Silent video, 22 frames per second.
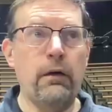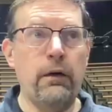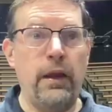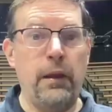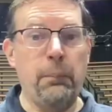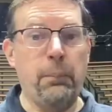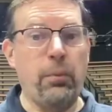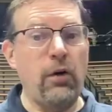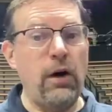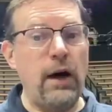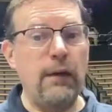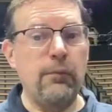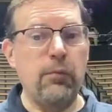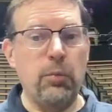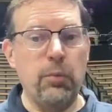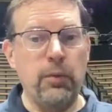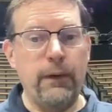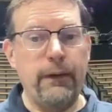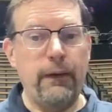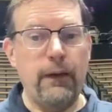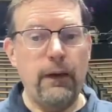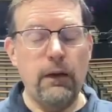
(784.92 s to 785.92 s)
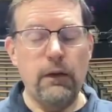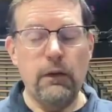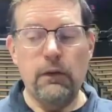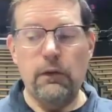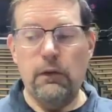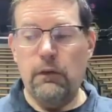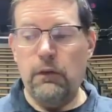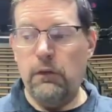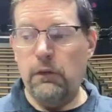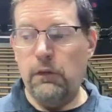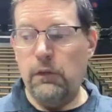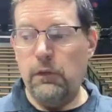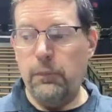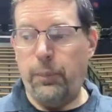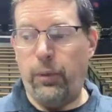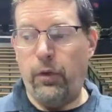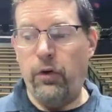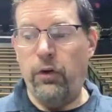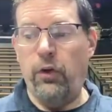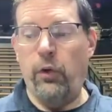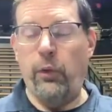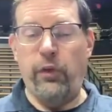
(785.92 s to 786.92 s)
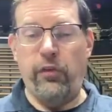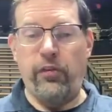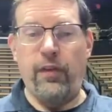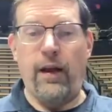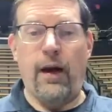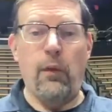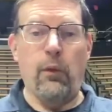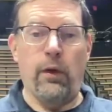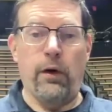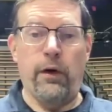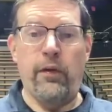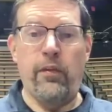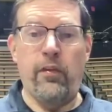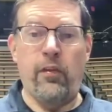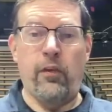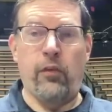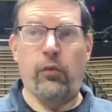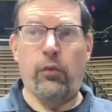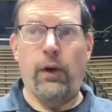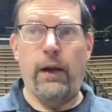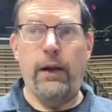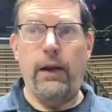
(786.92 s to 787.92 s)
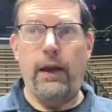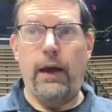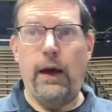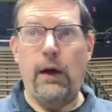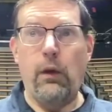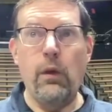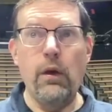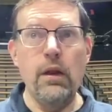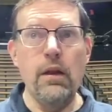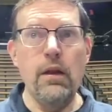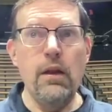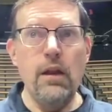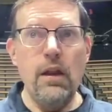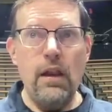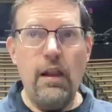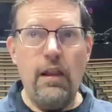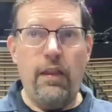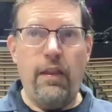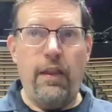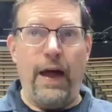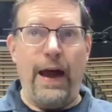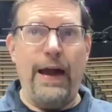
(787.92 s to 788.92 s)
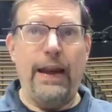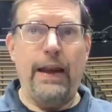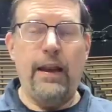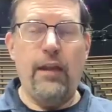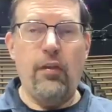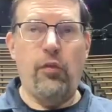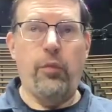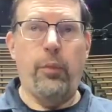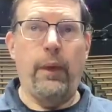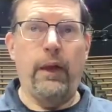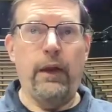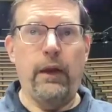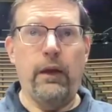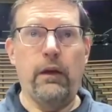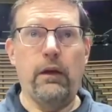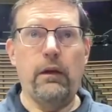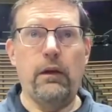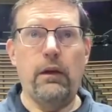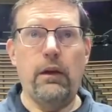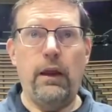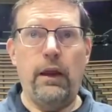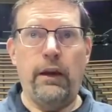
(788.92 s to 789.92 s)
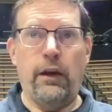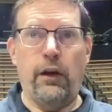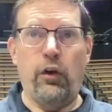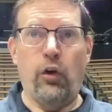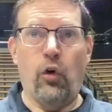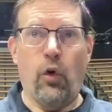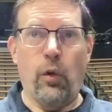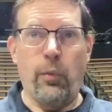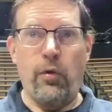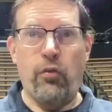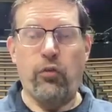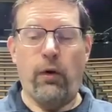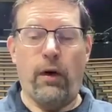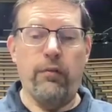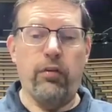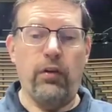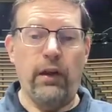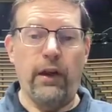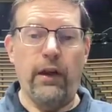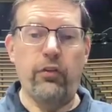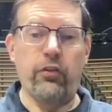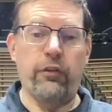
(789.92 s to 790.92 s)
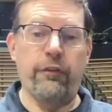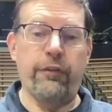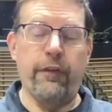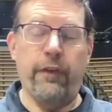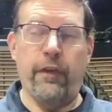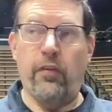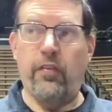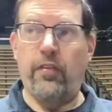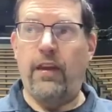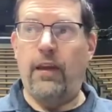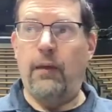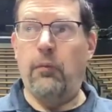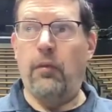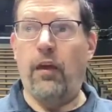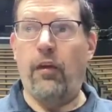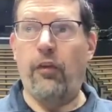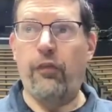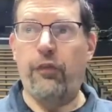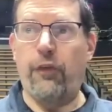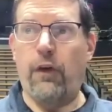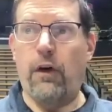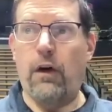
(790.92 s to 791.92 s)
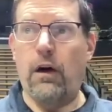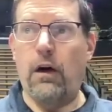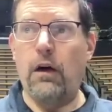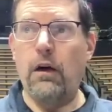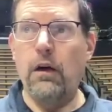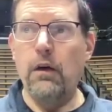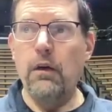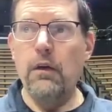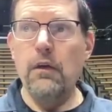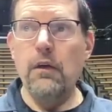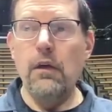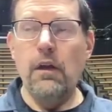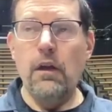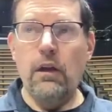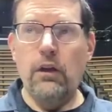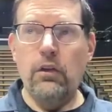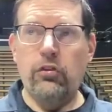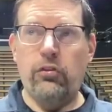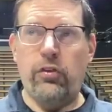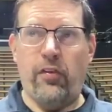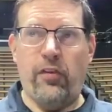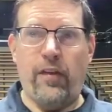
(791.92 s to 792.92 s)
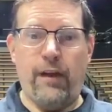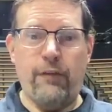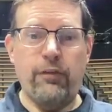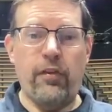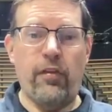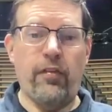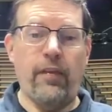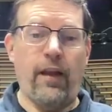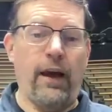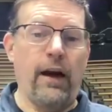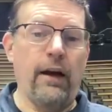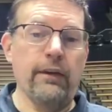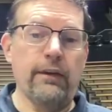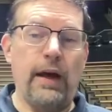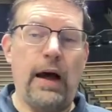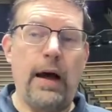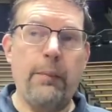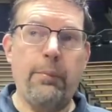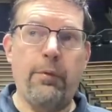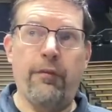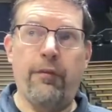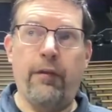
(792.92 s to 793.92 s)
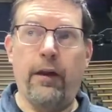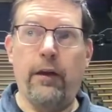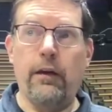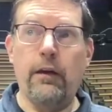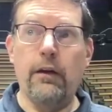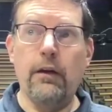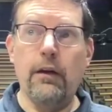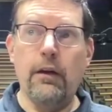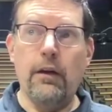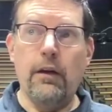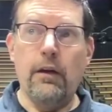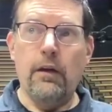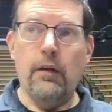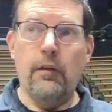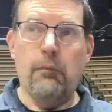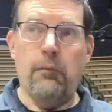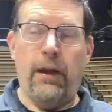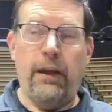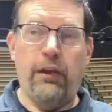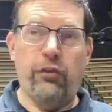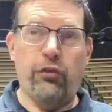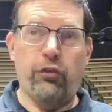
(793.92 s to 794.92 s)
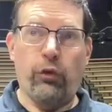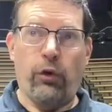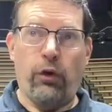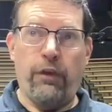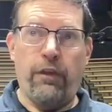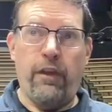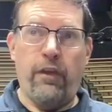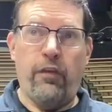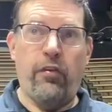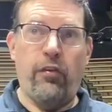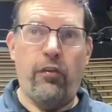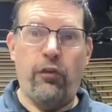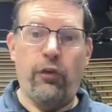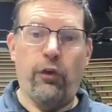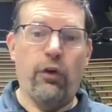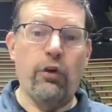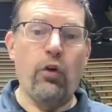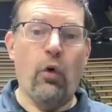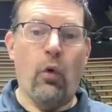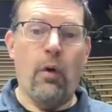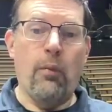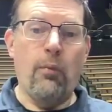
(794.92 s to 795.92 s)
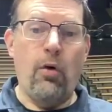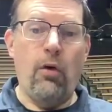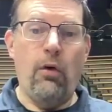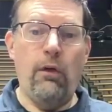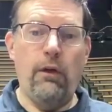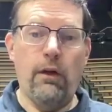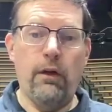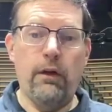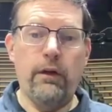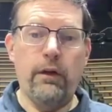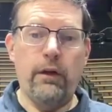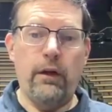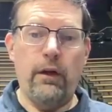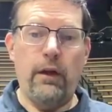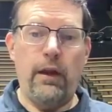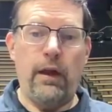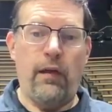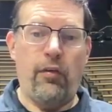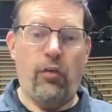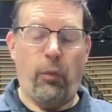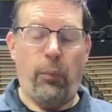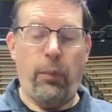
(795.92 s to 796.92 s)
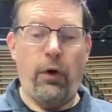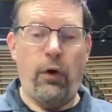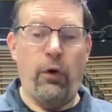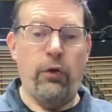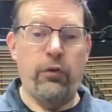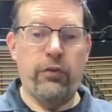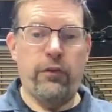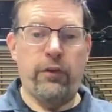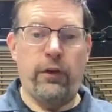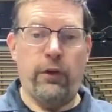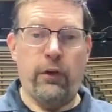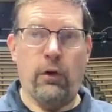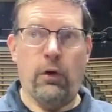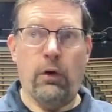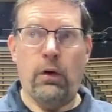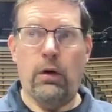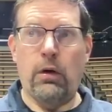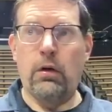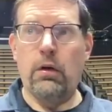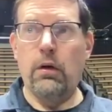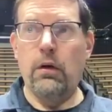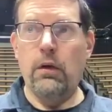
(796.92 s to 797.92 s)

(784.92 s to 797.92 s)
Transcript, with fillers: improbably, Purdue is not where it is right now. That has been an enormous revelation for this team thus far. Just have to stay on top of it. Make sure this is your normal as opposed to your